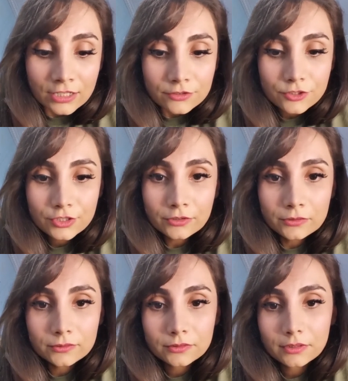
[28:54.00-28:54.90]

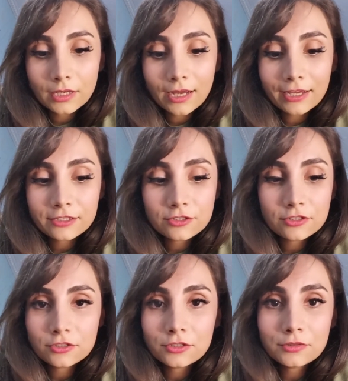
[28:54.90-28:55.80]
So I
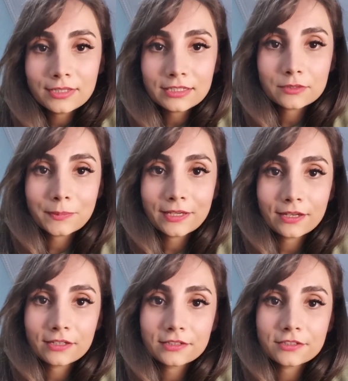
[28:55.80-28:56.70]
just do this
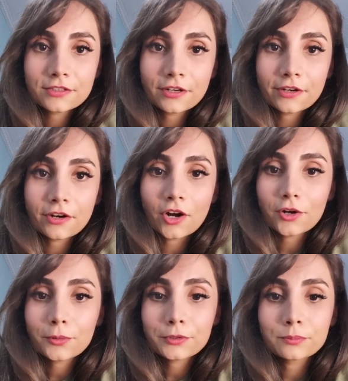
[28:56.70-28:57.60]
because there are
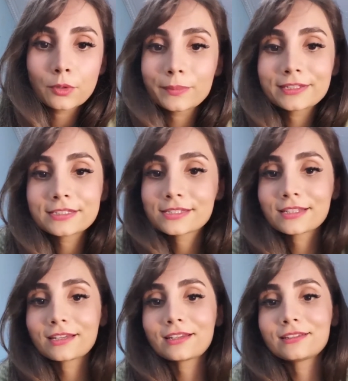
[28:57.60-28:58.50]
awkward moments
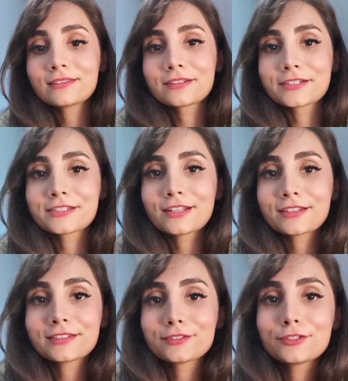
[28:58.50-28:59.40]
that there's
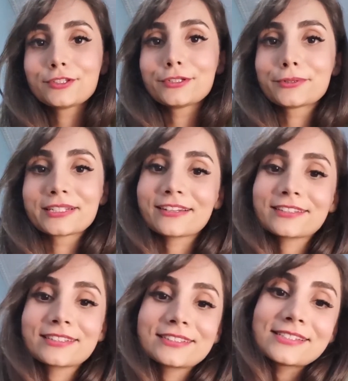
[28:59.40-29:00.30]
nothing to do or
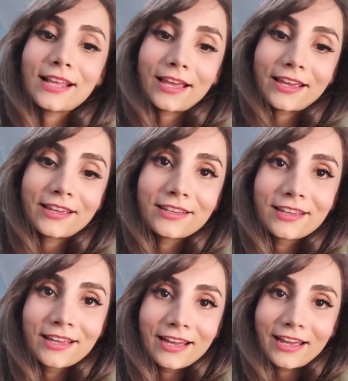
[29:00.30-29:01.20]
nothing to say,
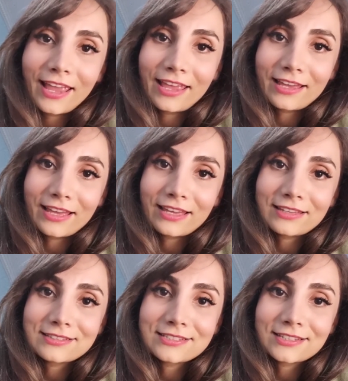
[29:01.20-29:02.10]

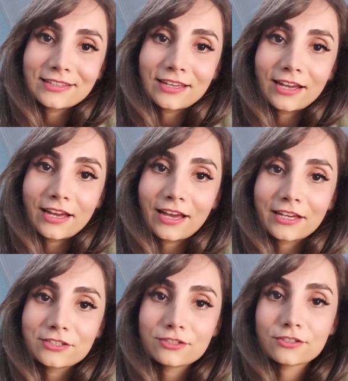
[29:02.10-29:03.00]
and
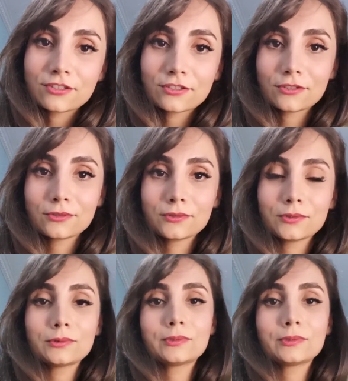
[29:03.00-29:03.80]
I do